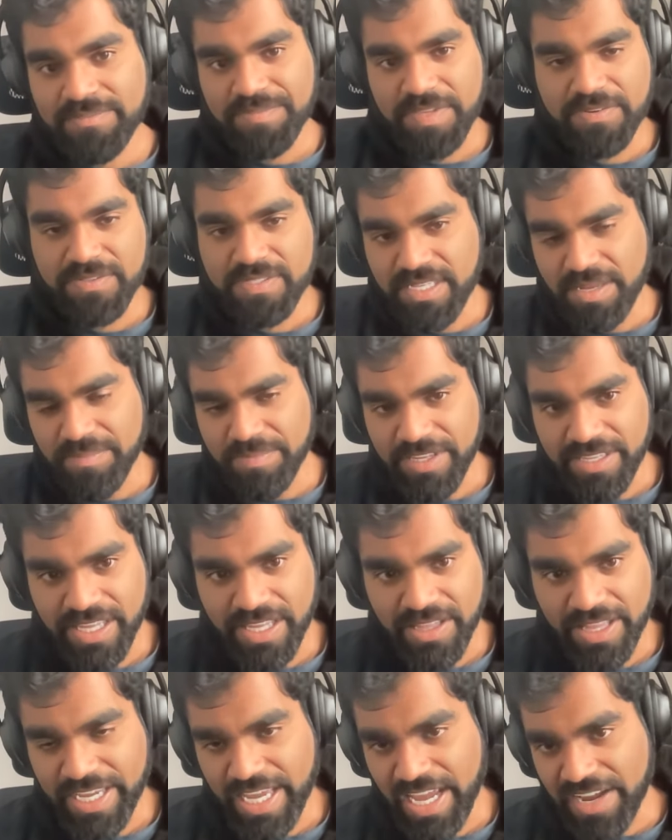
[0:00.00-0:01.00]
it was something
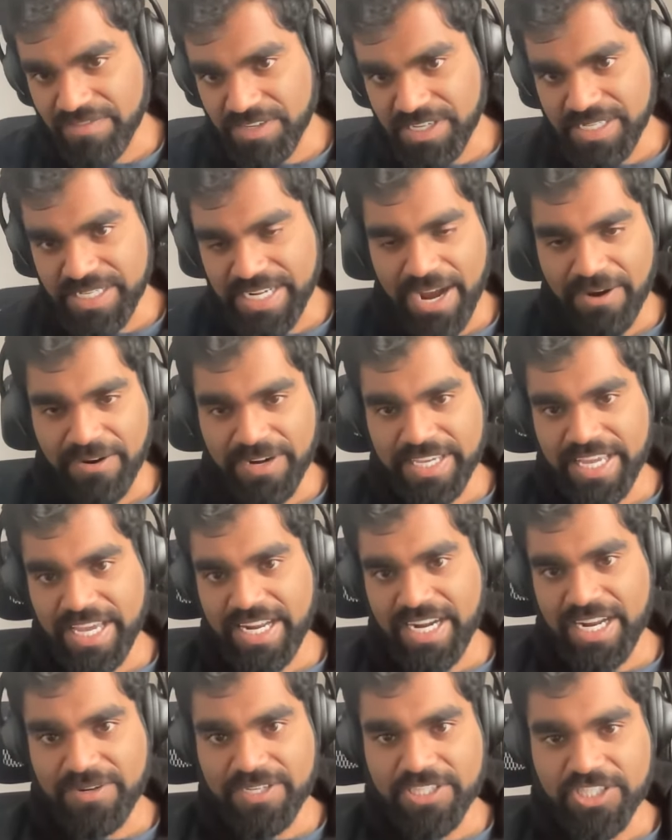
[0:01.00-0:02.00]
that like every now and
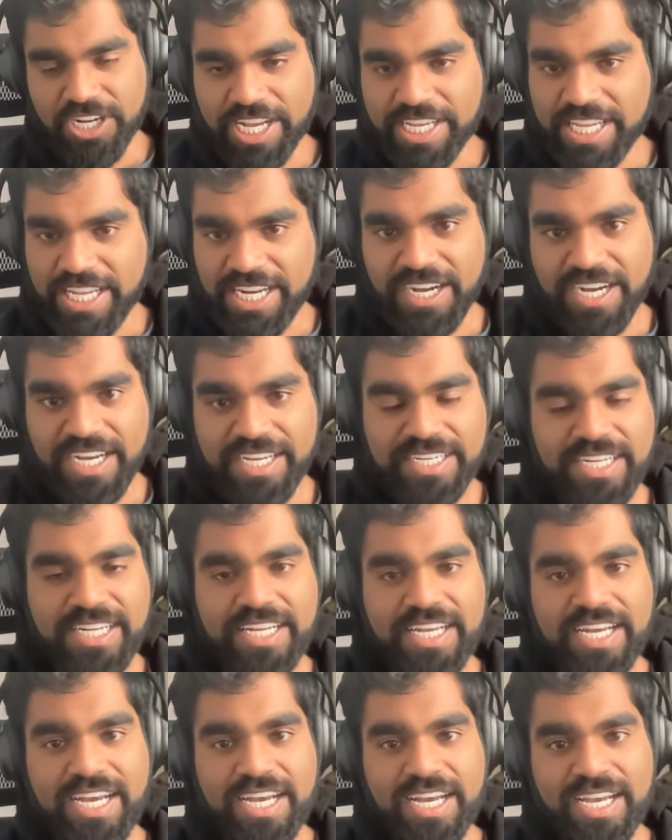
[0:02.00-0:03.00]
again I would check in
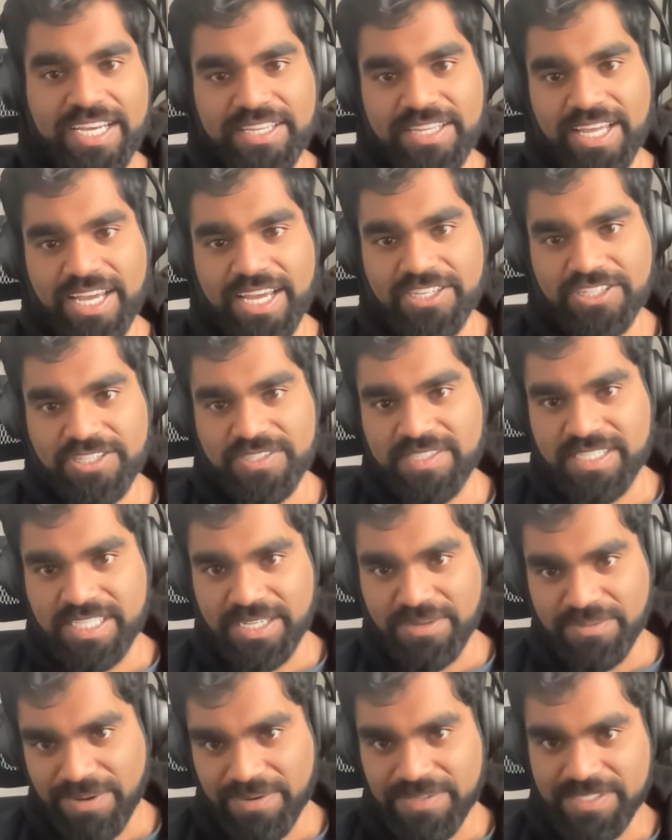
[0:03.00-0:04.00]
on uh, and like just
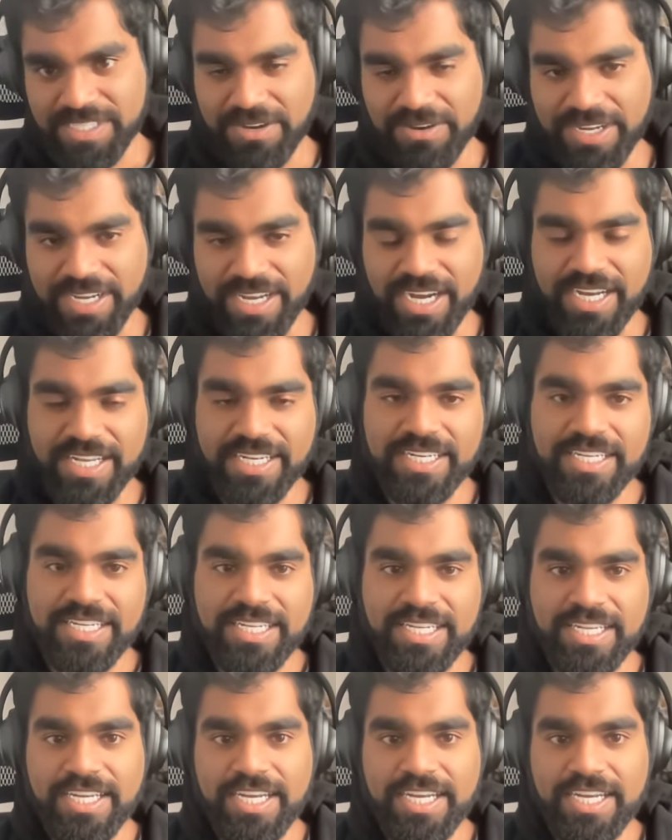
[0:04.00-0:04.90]
see what was going on.